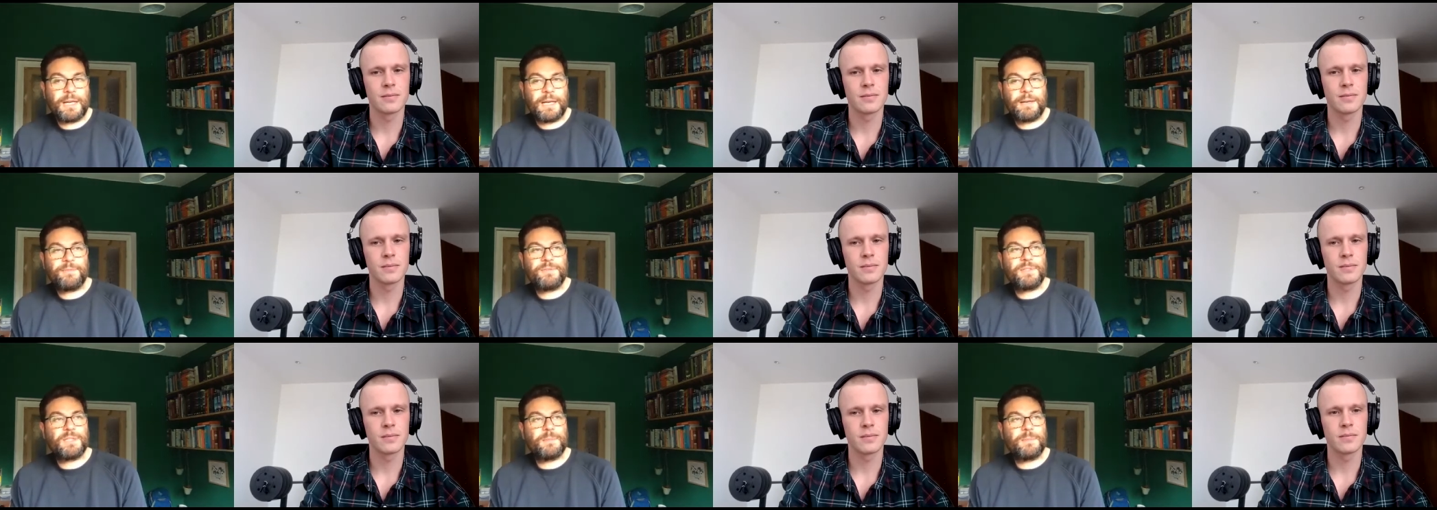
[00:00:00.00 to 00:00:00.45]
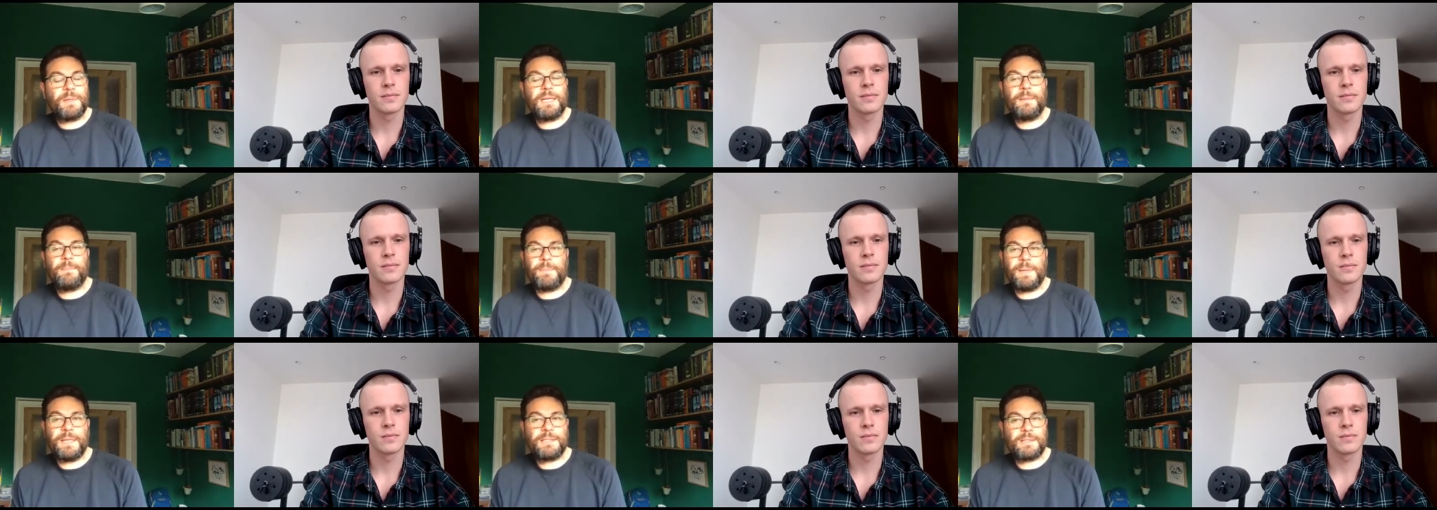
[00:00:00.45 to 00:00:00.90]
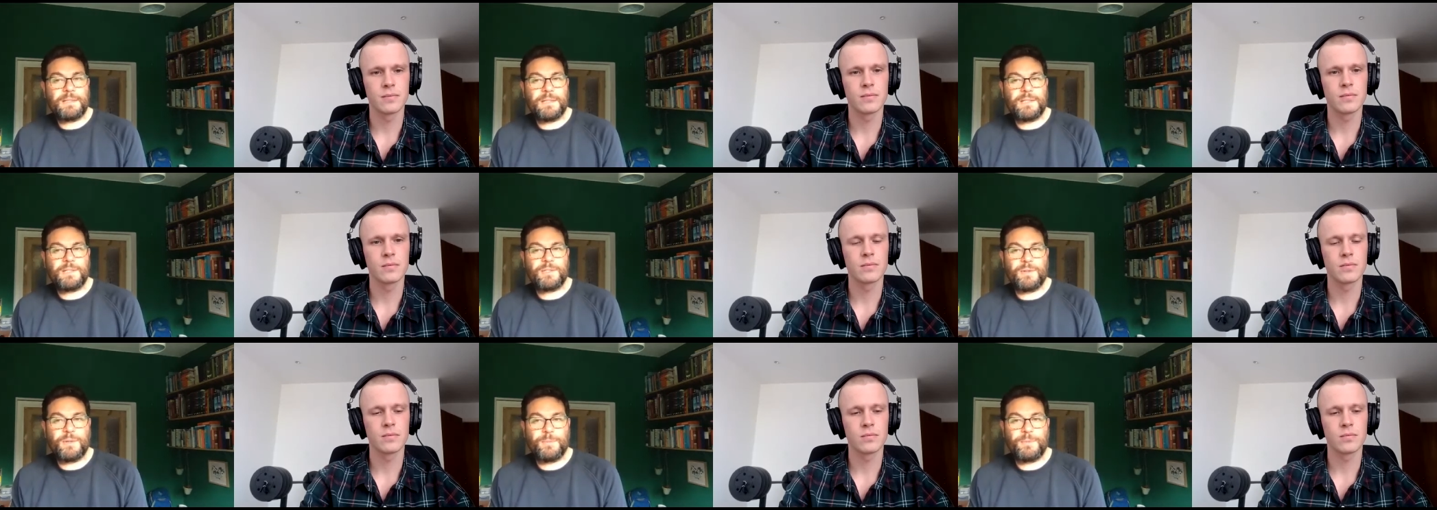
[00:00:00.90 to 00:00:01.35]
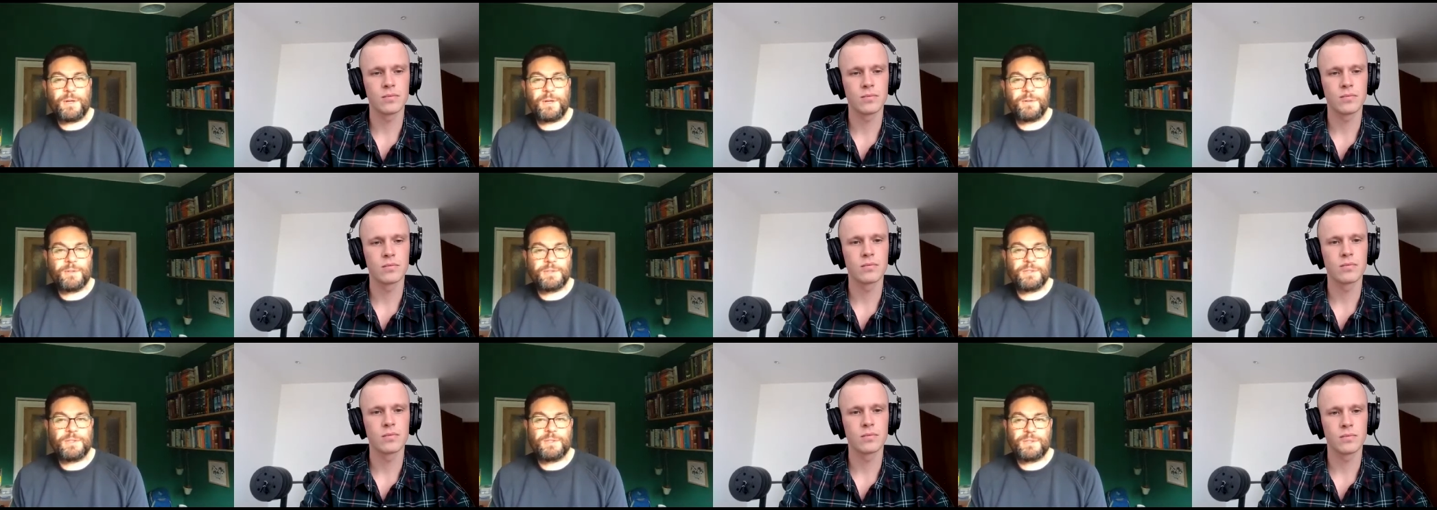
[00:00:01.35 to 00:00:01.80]
Speaker 1: have to be a business or a
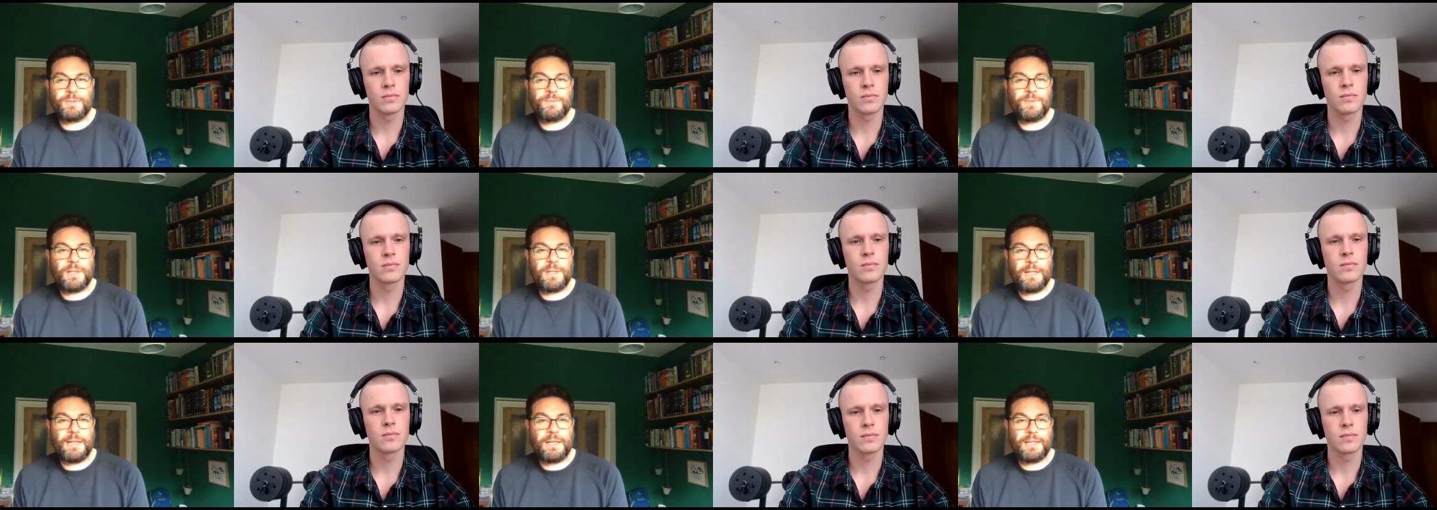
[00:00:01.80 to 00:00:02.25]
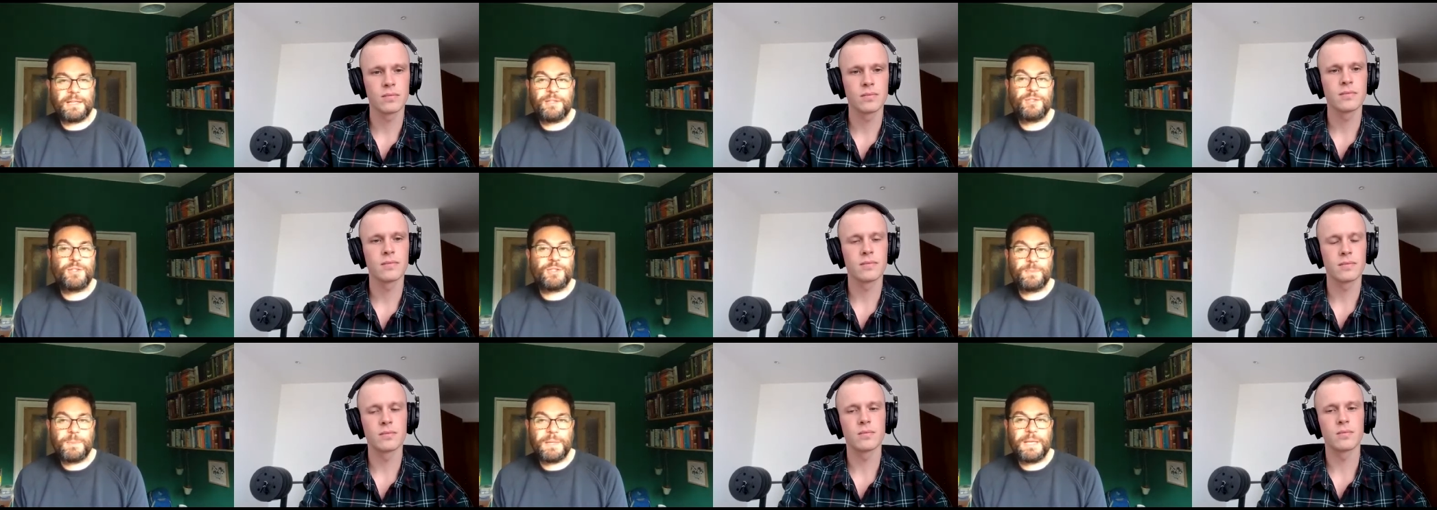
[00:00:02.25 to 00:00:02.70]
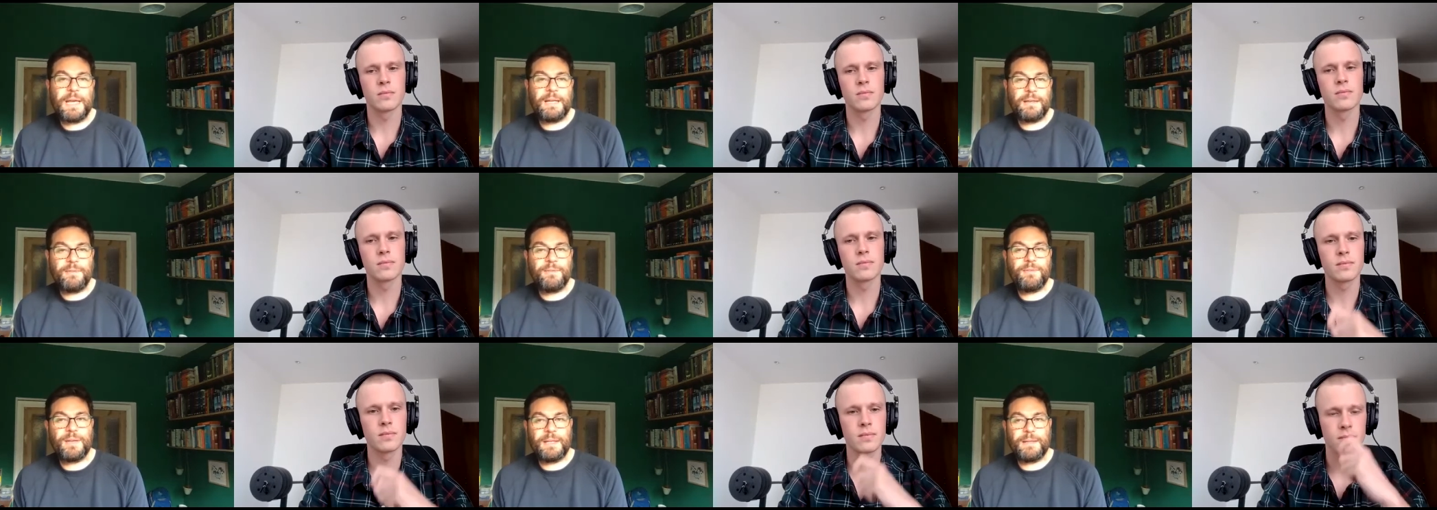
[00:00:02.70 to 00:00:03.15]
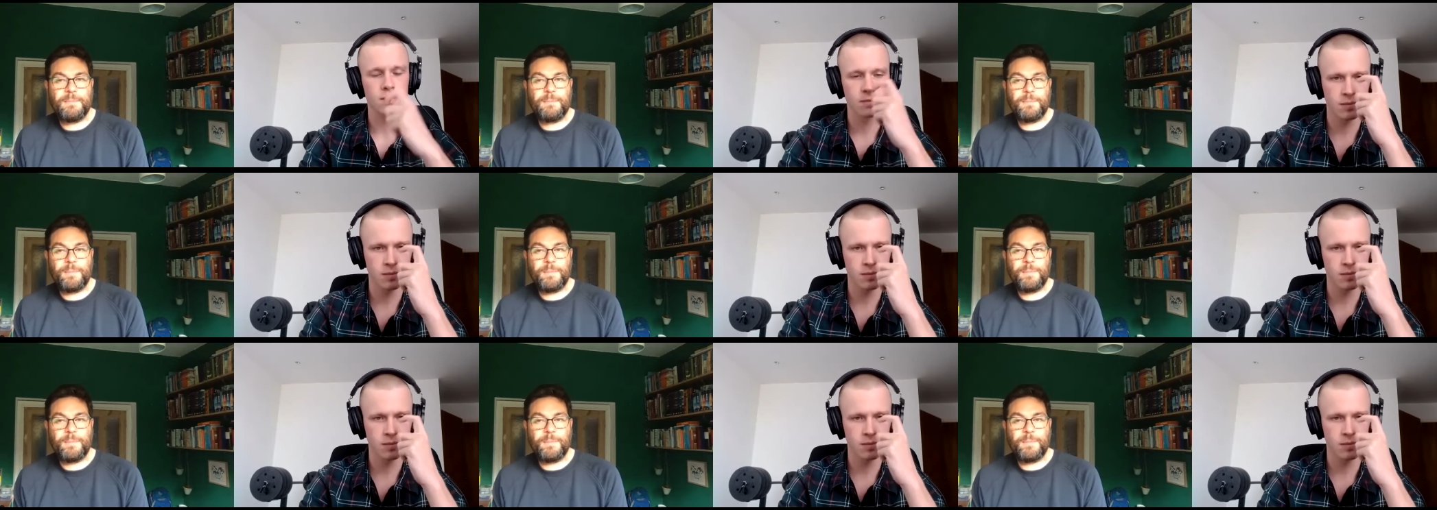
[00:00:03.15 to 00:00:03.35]
product or something like that. It could just be anything.